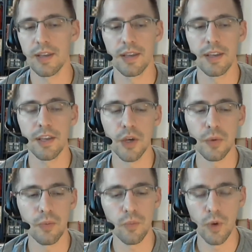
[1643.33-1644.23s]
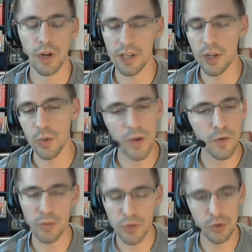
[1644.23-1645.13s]
we're going to get away
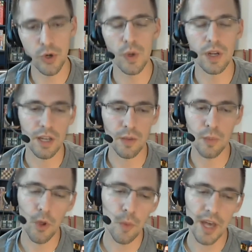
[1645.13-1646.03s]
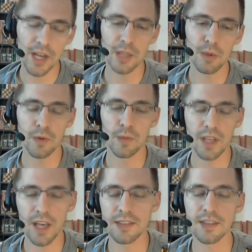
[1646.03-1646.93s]
from the shore. We're going to kind of pull back a little bit from the
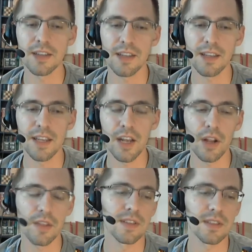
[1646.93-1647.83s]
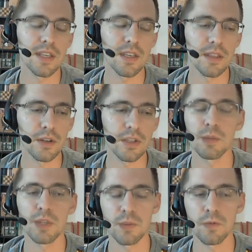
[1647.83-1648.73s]
continent and get out on the sea, and there's going
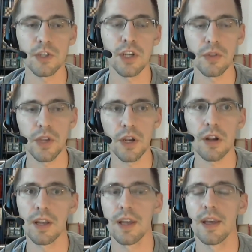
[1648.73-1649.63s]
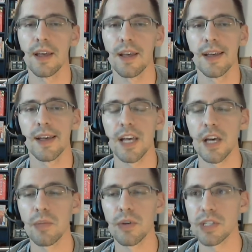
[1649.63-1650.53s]
to be some fish out there.
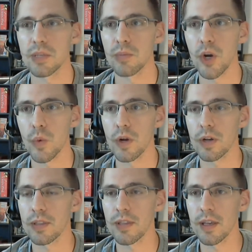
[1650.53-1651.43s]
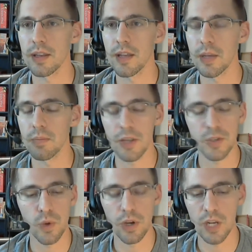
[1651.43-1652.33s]
There's some artwork that
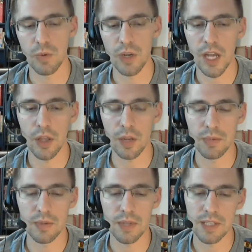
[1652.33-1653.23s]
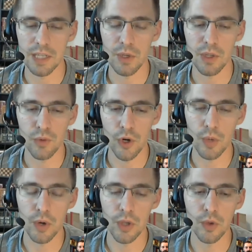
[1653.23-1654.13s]
Beth's working on right now, and that's going to be able to
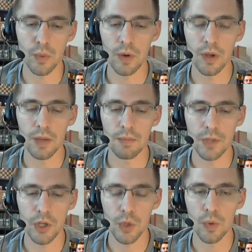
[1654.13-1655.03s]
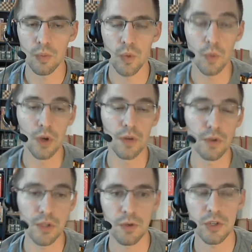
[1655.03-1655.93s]
promo what one of
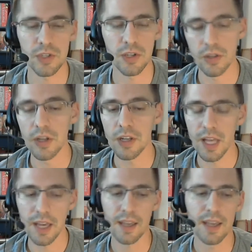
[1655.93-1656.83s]
those fish is going to look like.